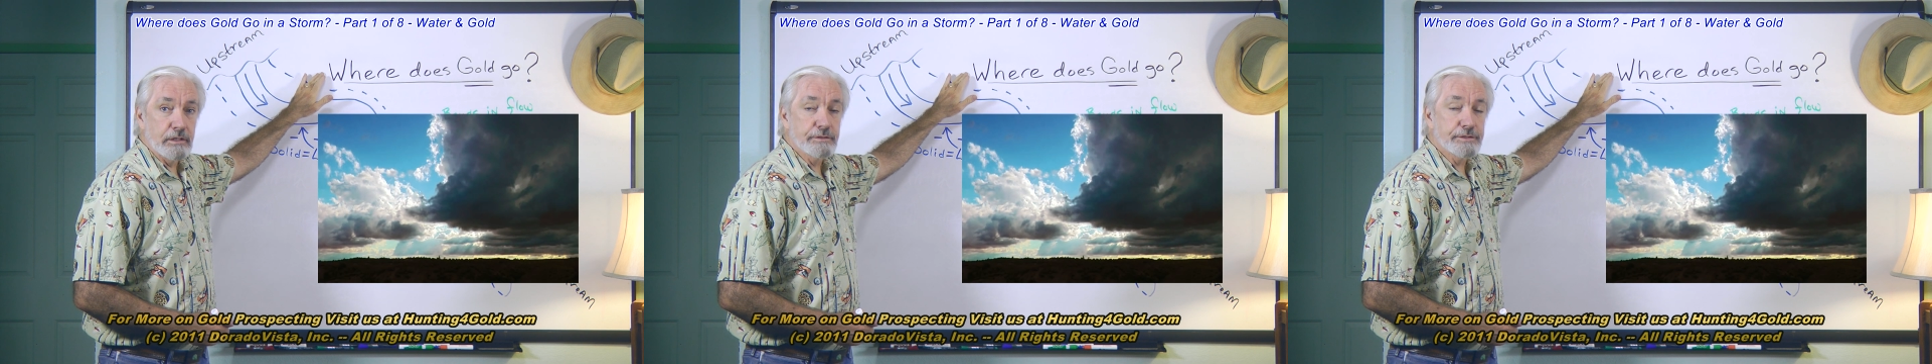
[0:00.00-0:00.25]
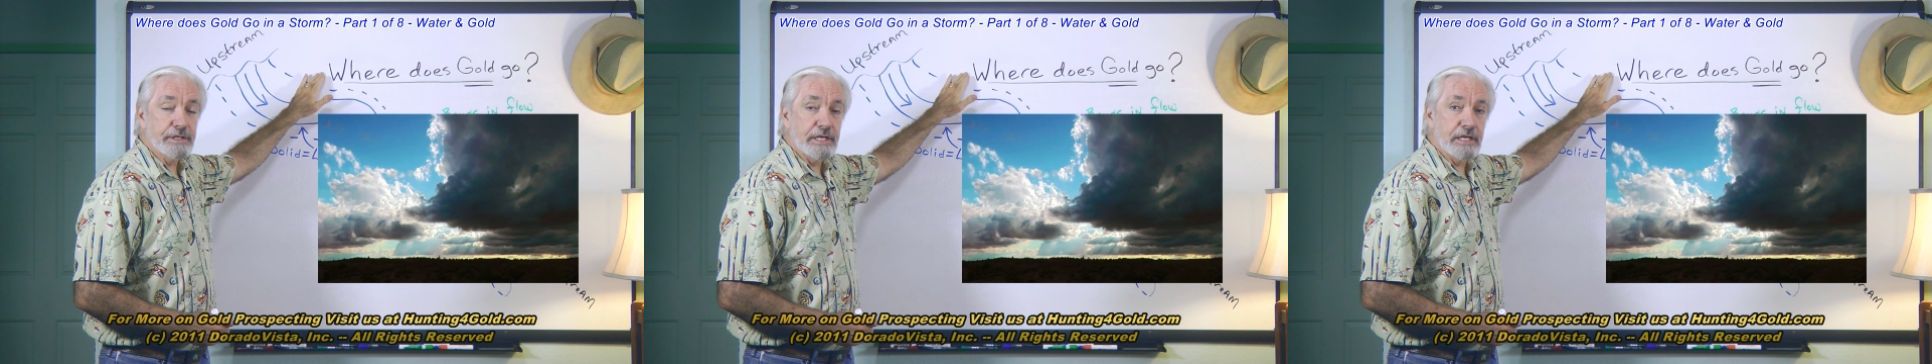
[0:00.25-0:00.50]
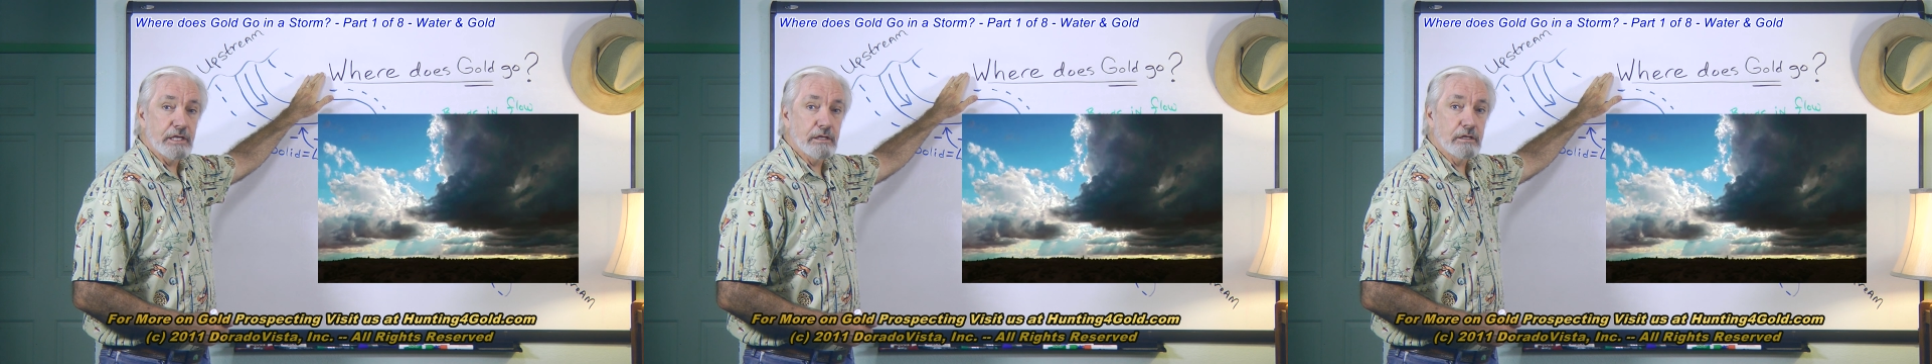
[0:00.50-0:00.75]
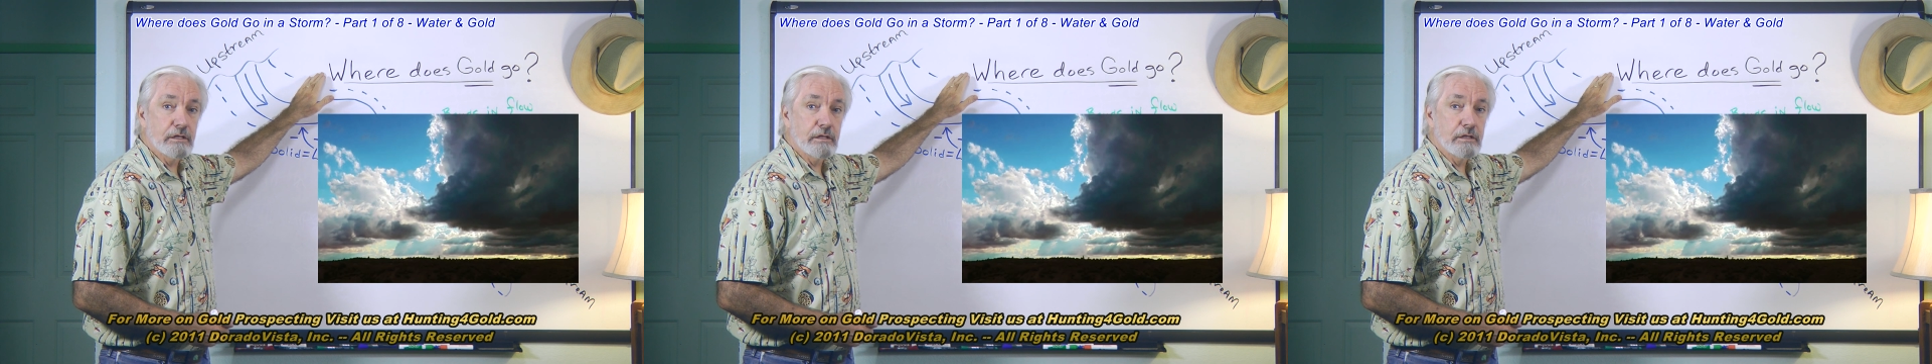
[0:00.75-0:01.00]
You see,
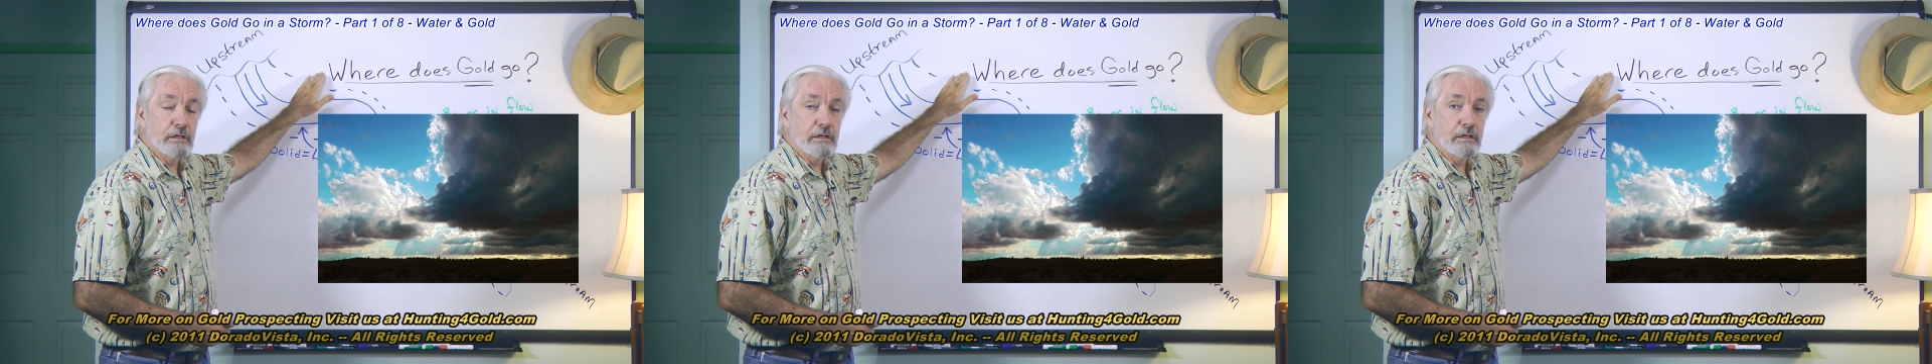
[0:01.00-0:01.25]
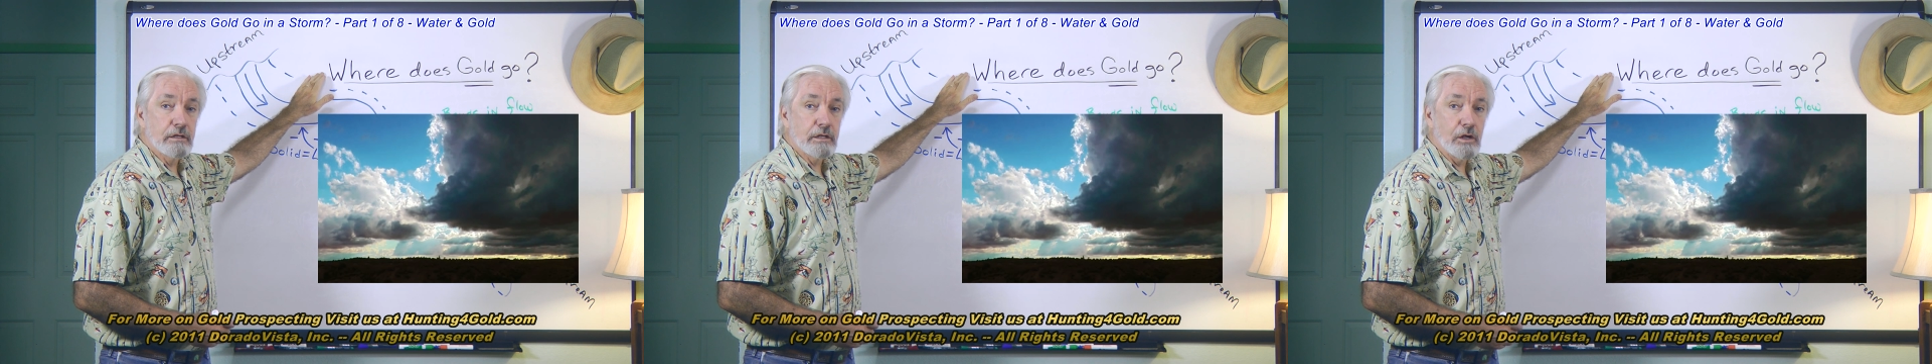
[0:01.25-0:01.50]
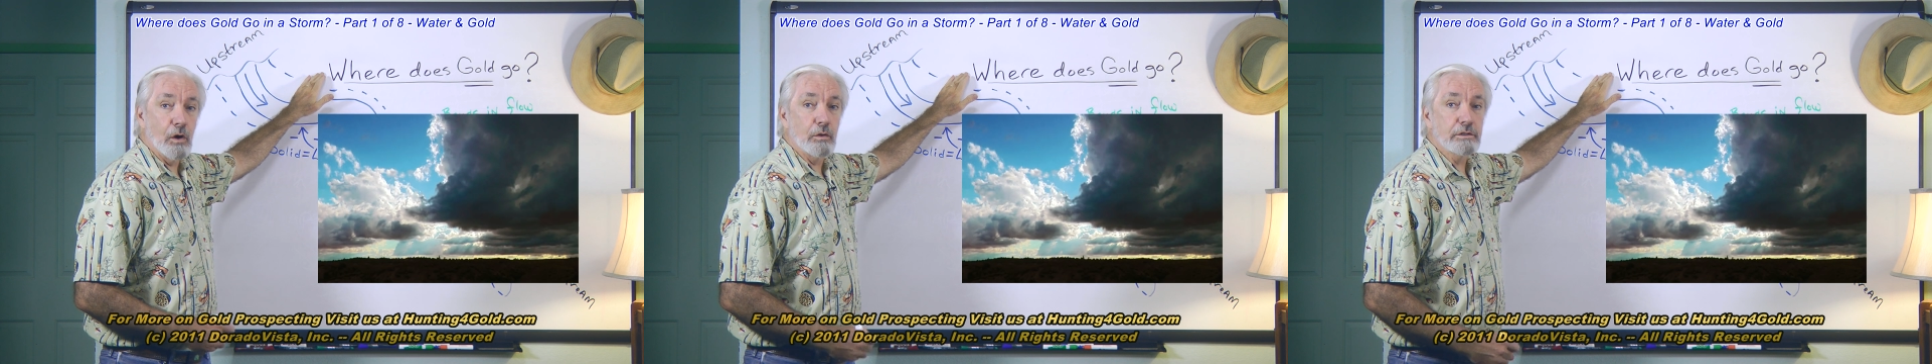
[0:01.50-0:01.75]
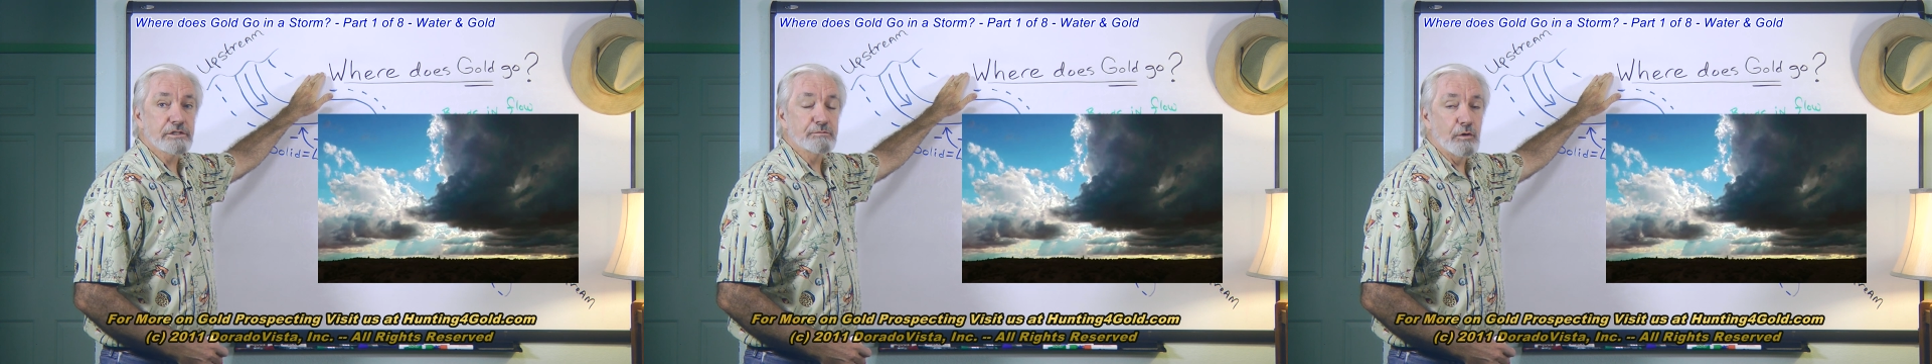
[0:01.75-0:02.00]

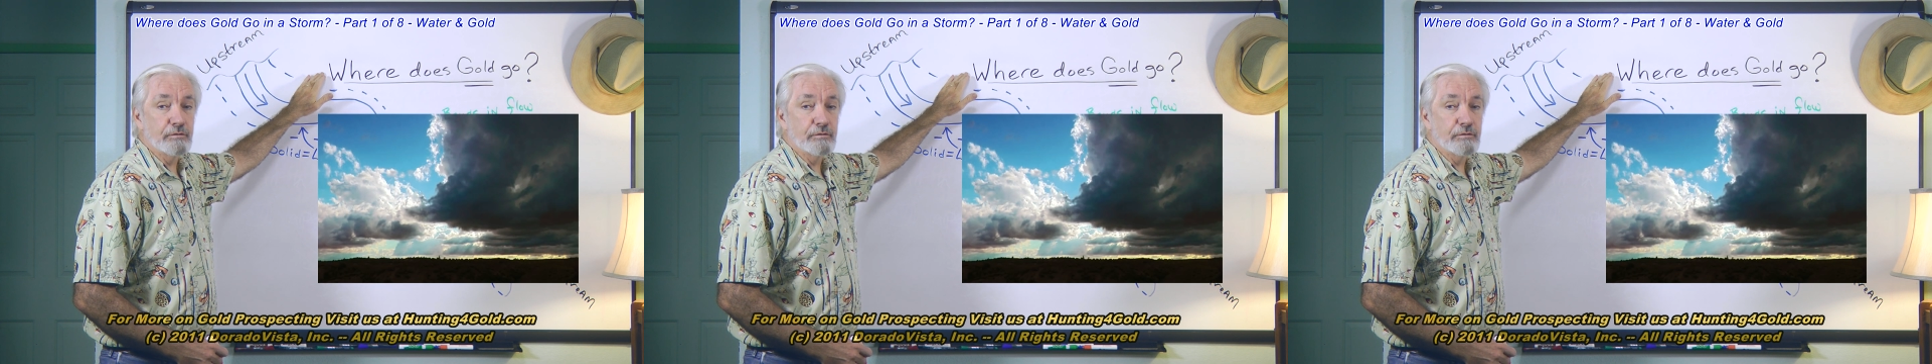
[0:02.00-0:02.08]
gold is